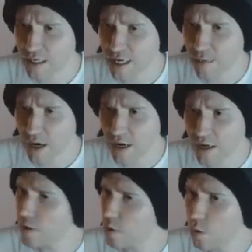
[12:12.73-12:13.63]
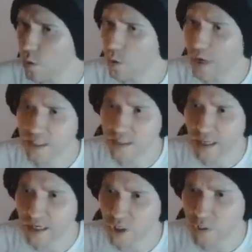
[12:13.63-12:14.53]
nearby or has
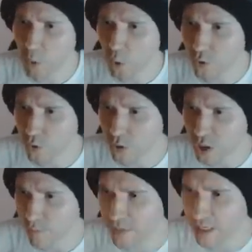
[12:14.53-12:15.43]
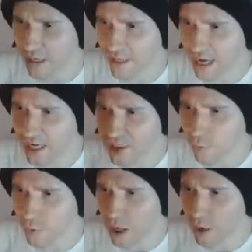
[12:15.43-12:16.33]
like spawned or something like that, I
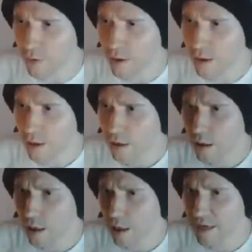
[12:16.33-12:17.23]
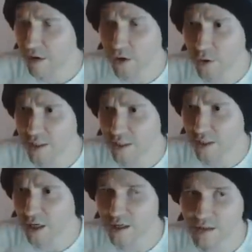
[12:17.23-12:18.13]
don't know. I'm hearing
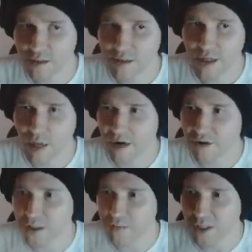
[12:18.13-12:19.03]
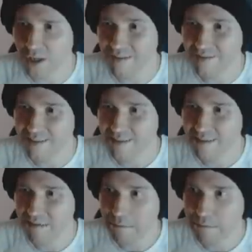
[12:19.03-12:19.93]
noises, guys. I'm hearing some stuff.
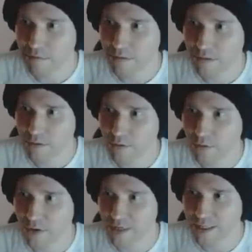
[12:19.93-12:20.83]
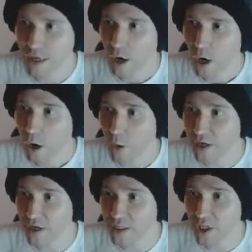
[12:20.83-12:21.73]
What is it? Oh
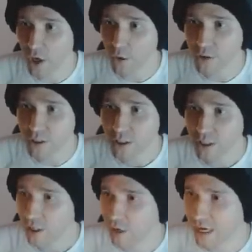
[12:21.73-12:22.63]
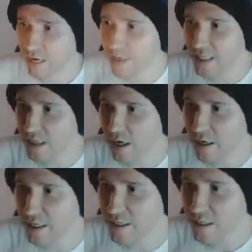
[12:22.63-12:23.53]
my god, it's the ghost! Okay, we need to
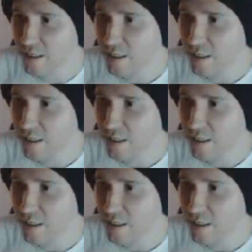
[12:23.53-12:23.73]
hide.